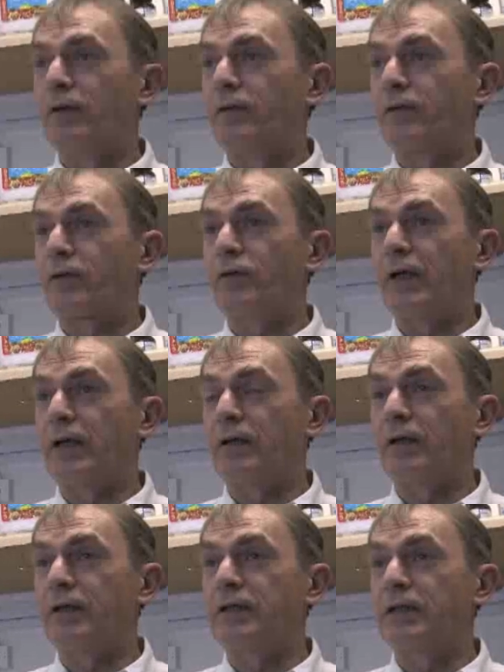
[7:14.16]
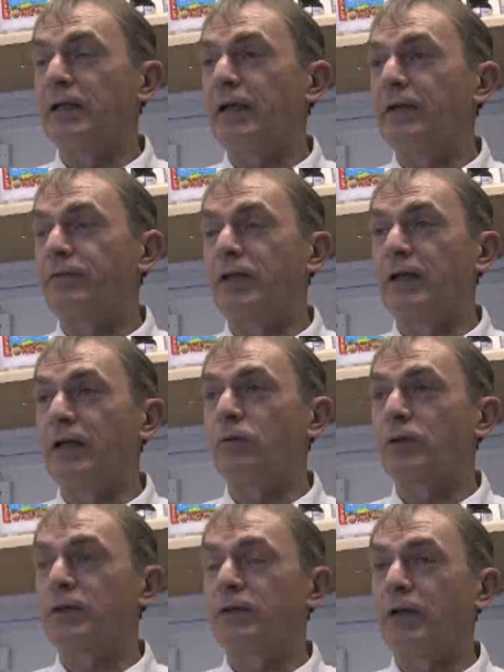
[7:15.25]
through that high to the left, the
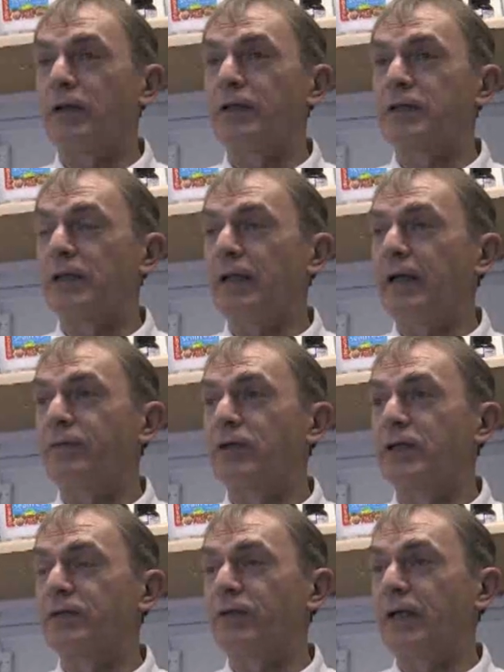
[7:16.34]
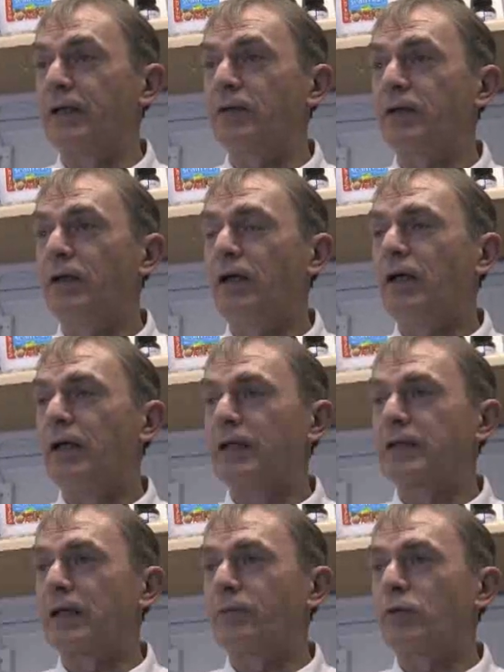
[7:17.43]
old highs to the left, and it's failed. It's
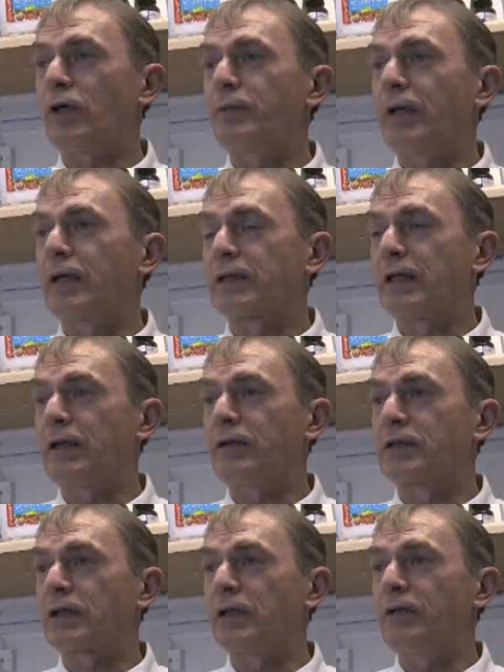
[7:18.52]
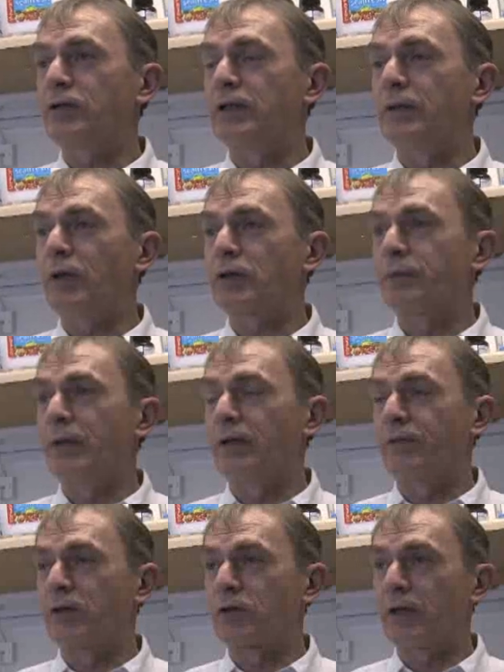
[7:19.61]
come right back down. It's closed in the bottom
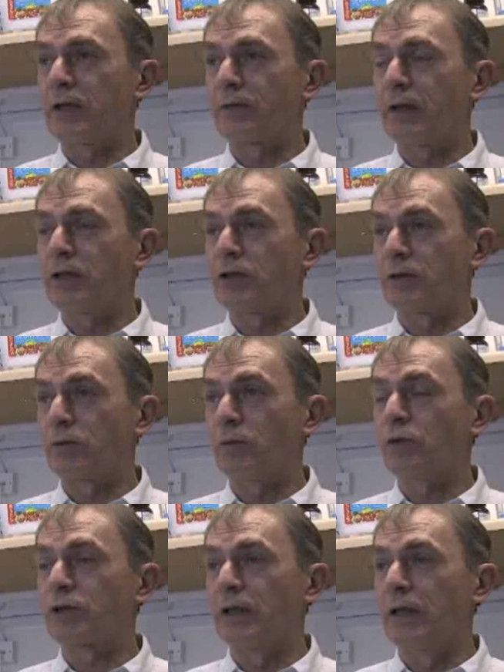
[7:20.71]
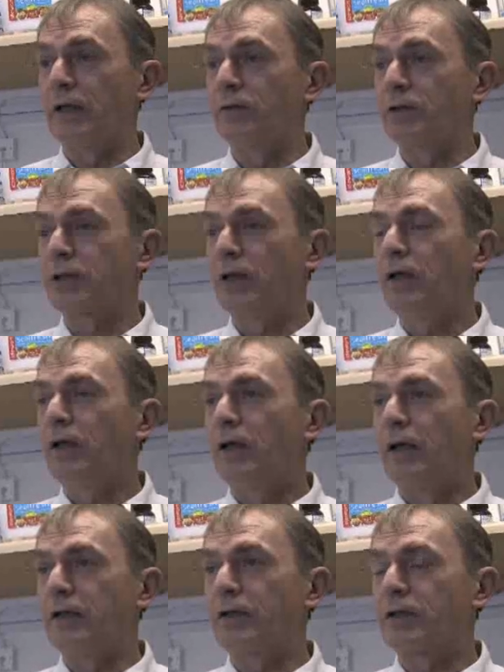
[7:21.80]
half of the trading range towards the lows.
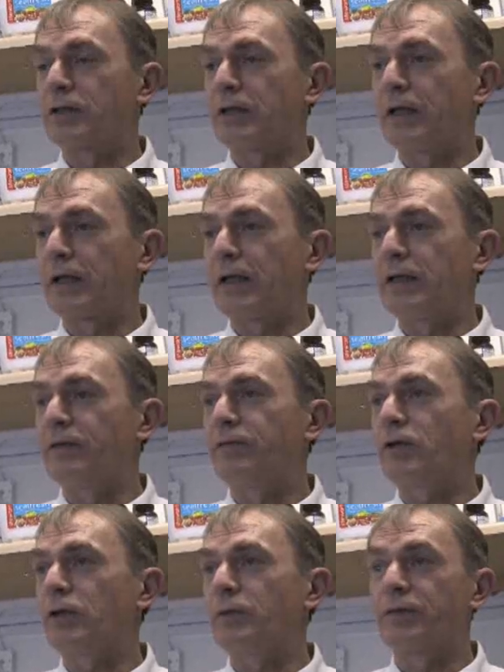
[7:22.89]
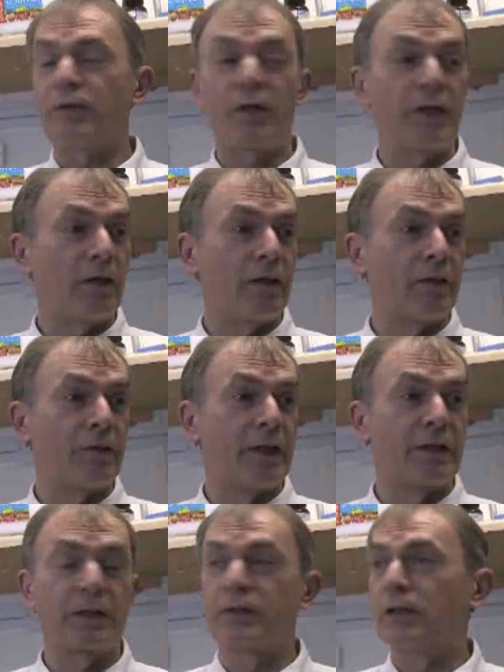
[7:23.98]
And you can see again the volume is very high on there,
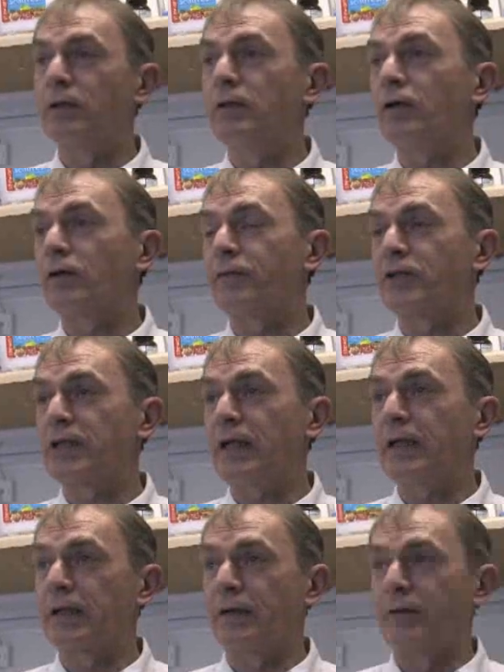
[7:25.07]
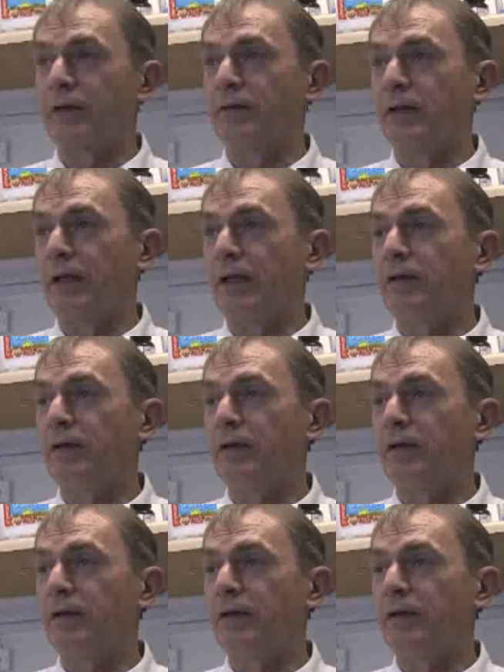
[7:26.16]
so there's a lot of selling going on there.